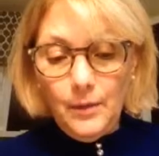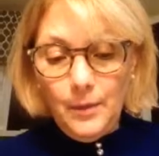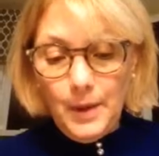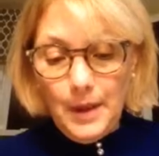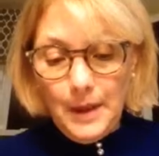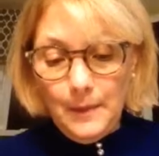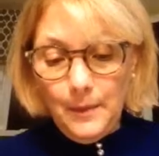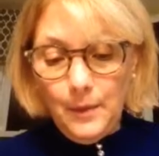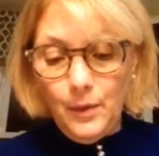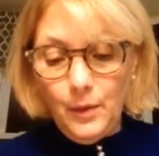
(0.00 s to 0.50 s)

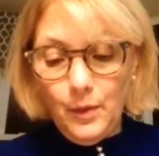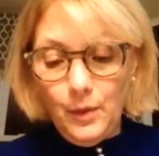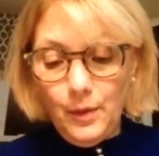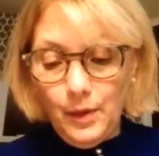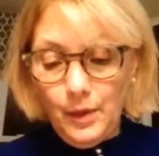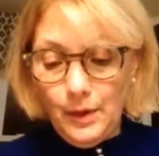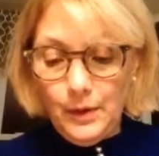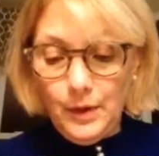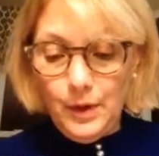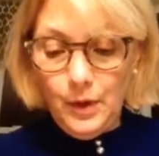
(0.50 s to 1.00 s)
people
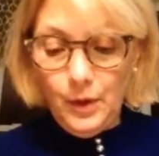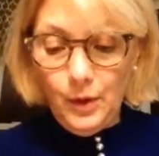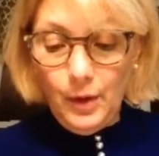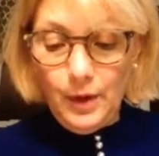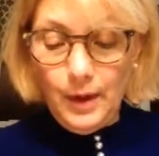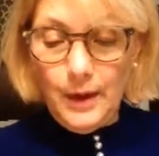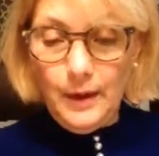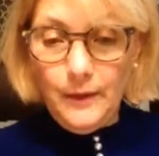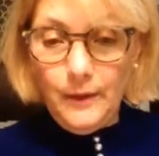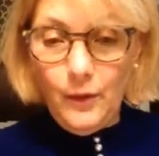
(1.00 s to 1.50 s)
who you're
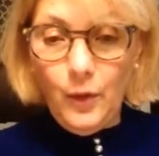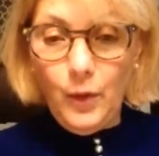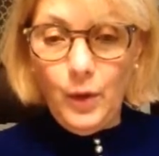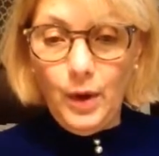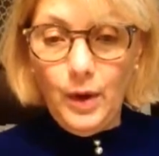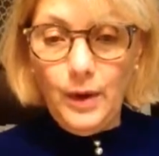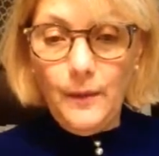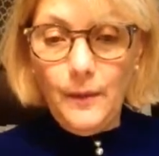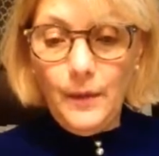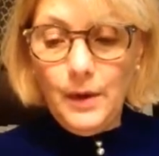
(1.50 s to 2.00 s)
looking
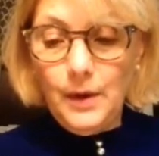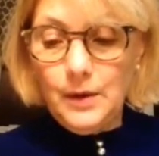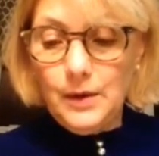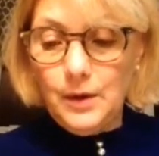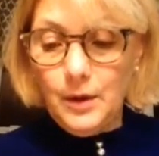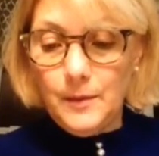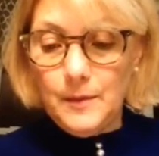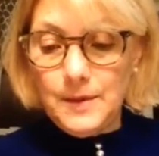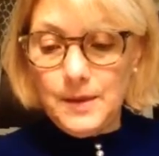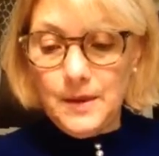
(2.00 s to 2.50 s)
for in
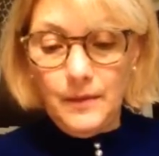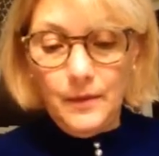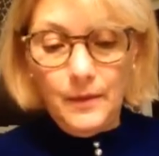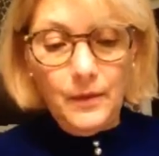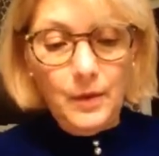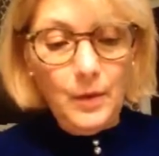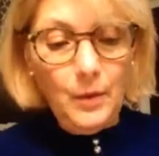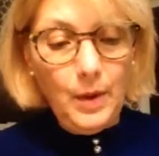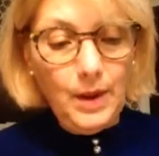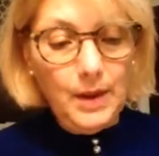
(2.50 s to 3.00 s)
terms of
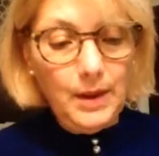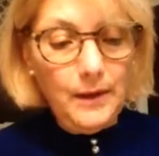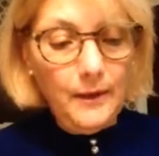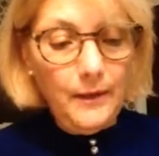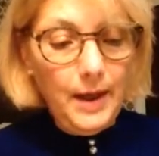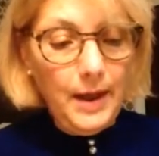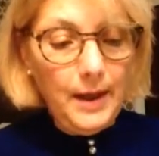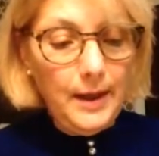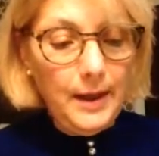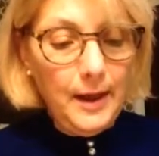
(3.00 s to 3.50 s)
if you wanted to
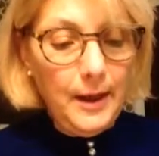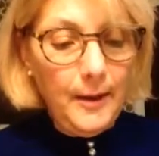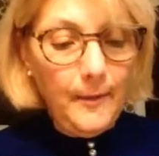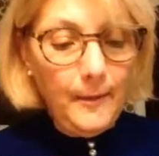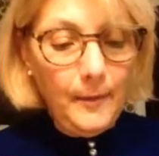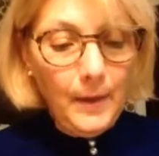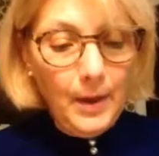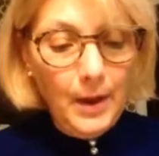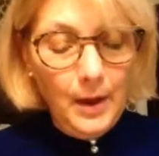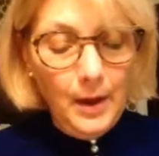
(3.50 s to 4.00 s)
find
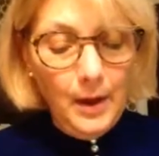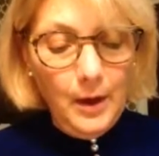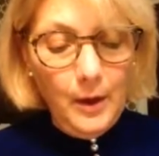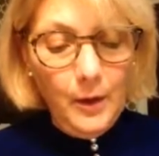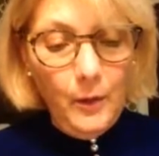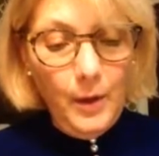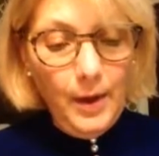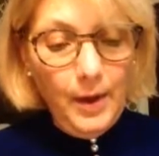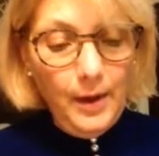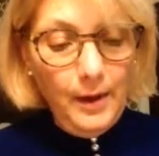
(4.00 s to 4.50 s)
out
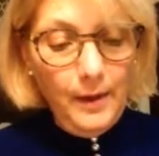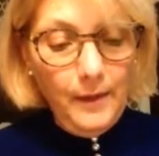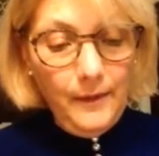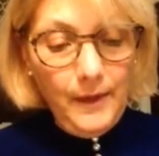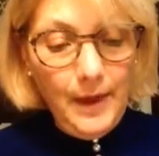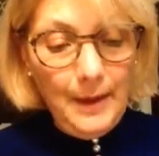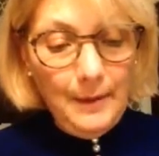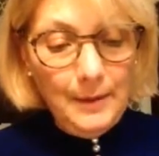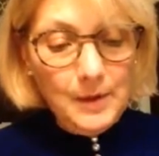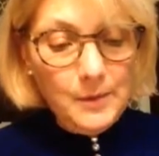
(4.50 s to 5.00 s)
what a
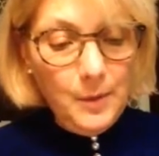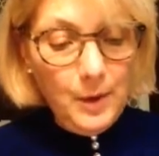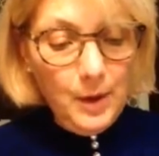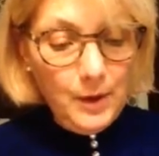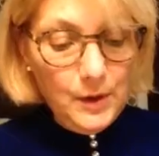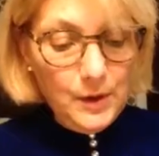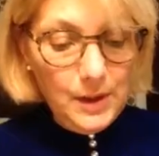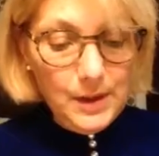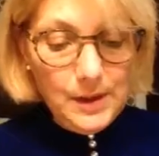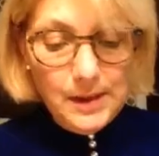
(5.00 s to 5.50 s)
famous
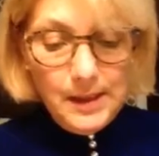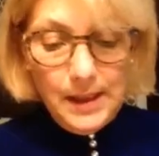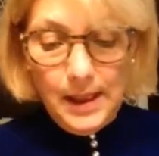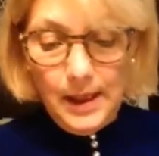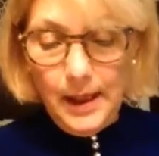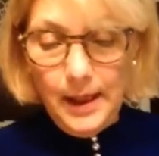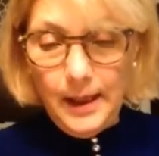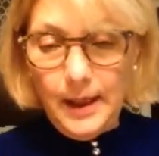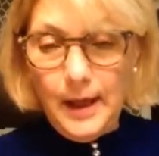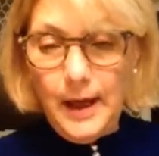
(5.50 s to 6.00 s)
person
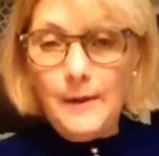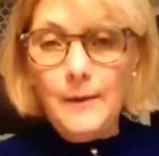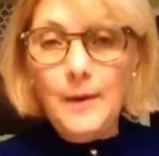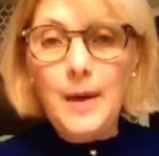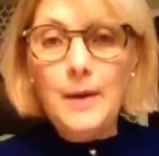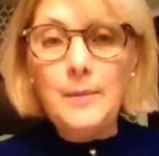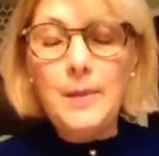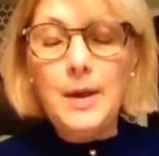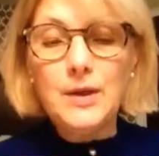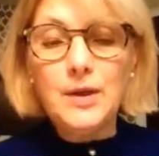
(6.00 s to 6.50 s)
said, like I
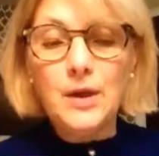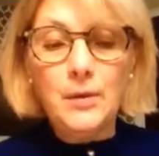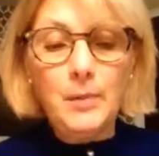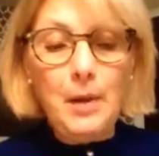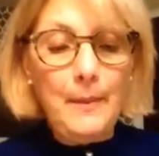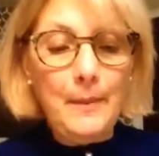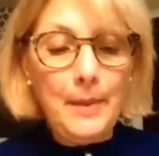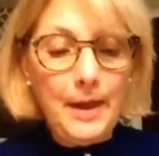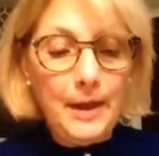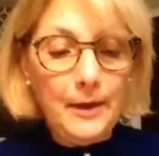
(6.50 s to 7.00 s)
had mentioned
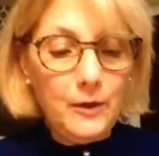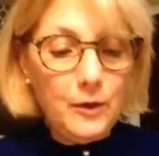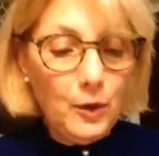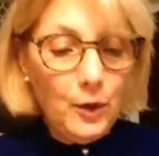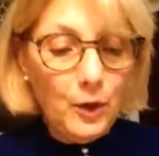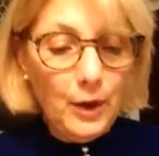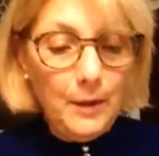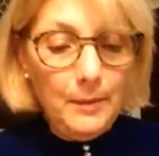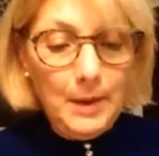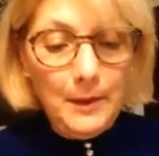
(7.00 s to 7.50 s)
about
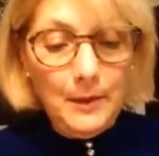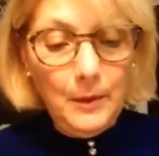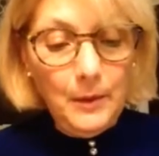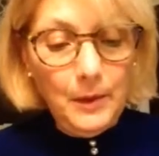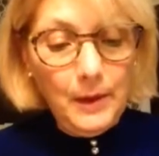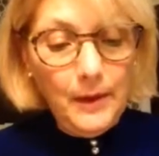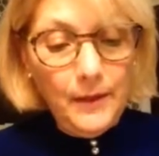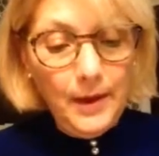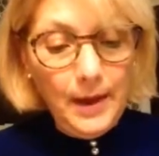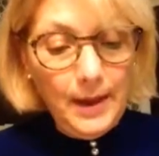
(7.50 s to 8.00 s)
Bandura. Maybe you
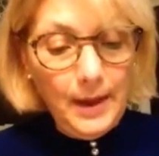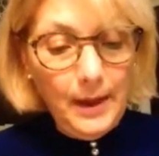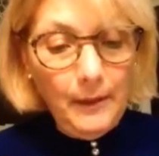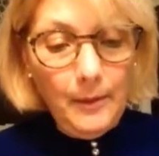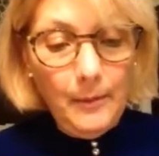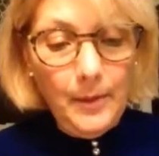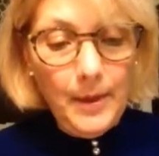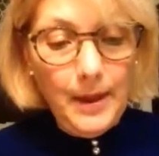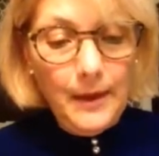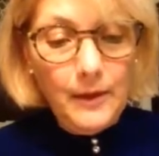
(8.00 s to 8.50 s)
want to find out
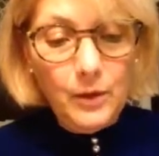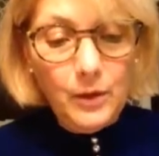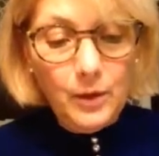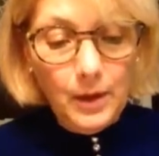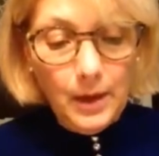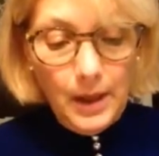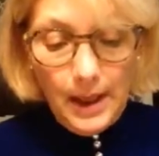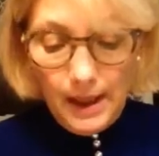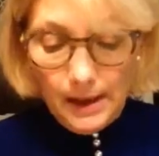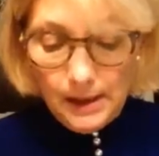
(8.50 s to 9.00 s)
what
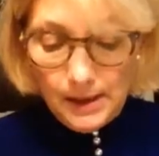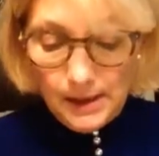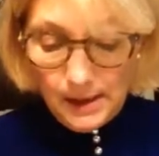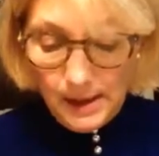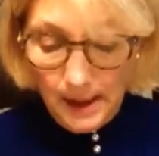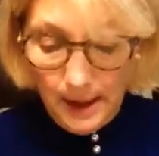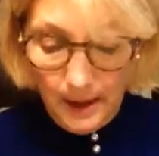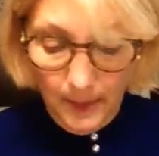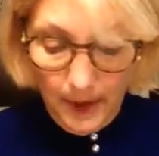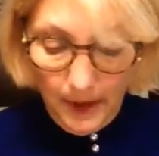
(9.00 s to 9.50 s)
Bandura had to
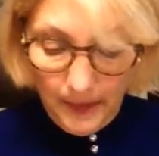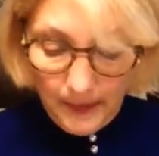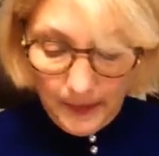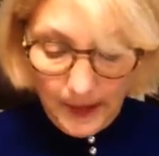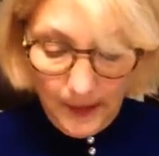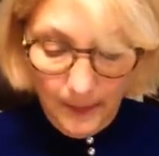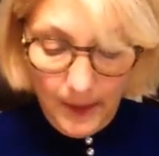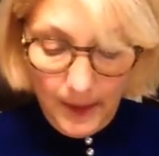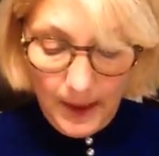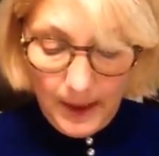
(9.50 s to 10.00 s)
say about
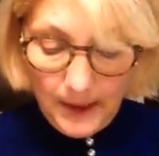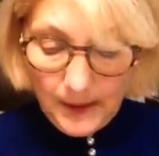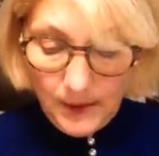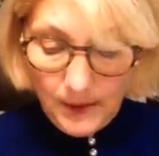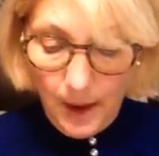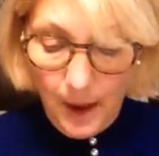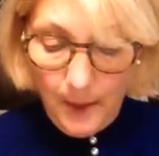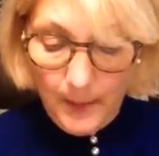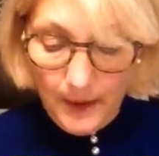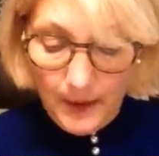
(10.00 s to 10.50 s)
some of these
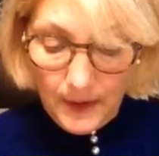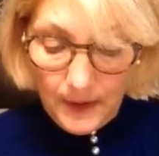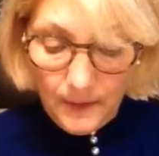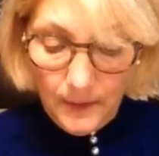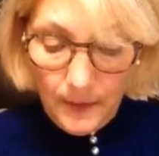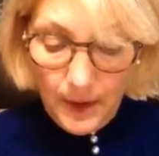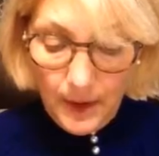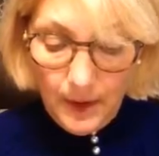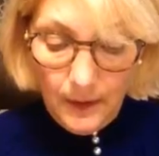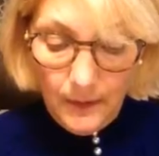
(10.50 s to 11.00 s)
topics.
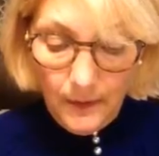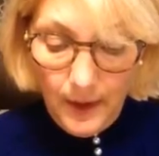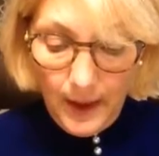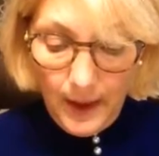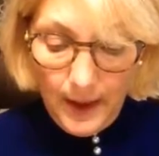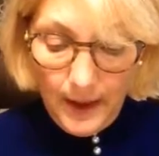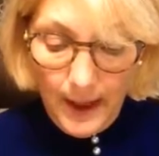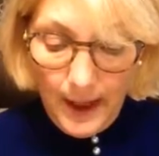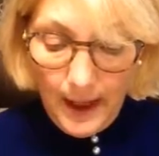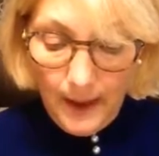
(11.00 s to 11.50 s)
You'd
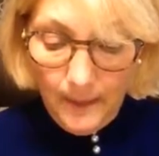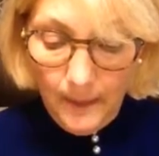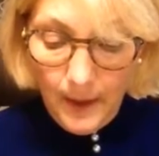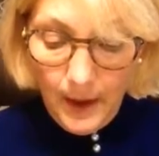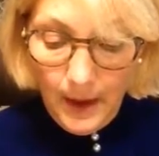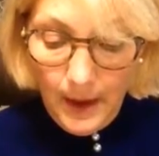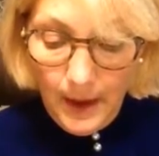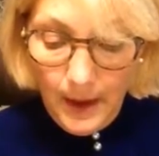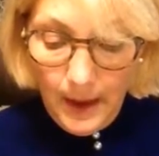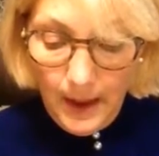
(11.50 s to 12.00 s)
find that
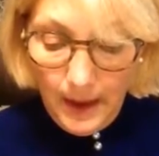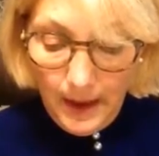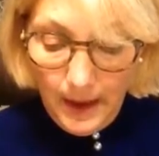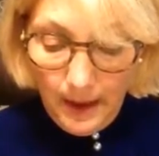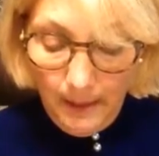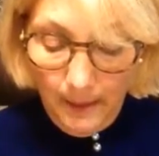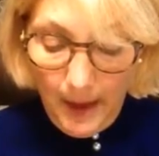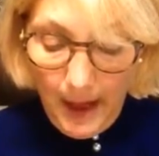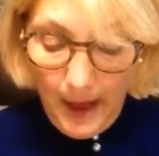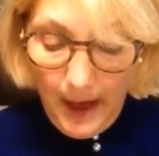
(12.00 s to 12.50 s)
in
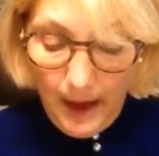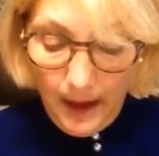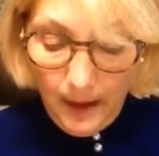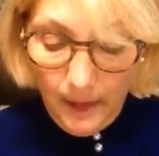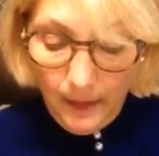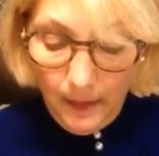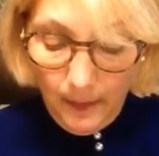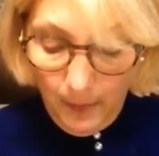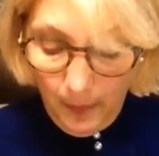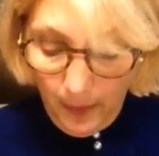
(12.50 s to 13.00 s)
the back
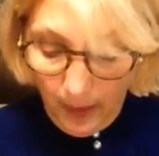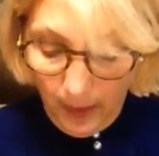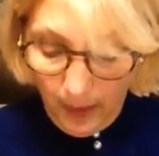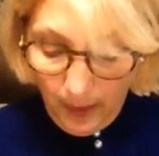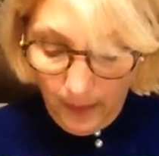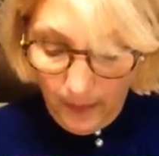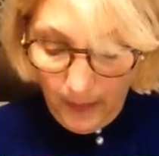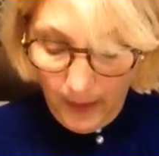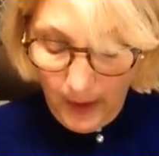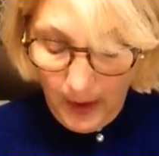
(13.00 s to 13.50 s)
of the
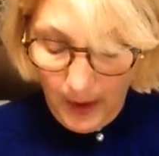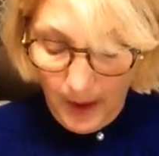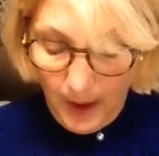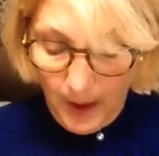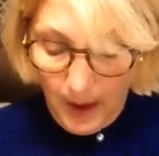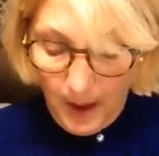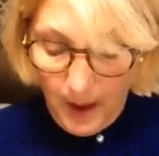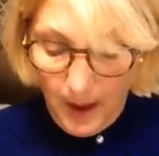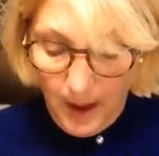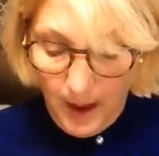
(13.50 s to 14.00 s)
book.
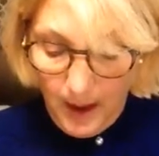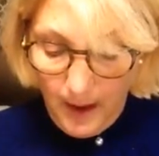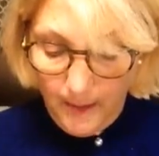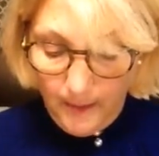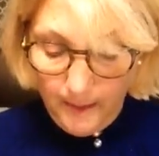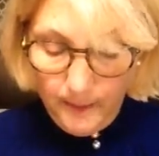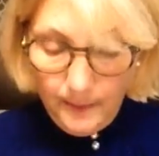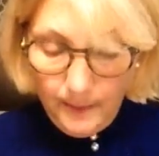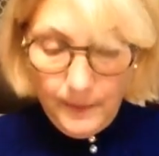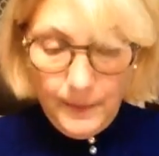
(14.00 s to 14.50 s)
The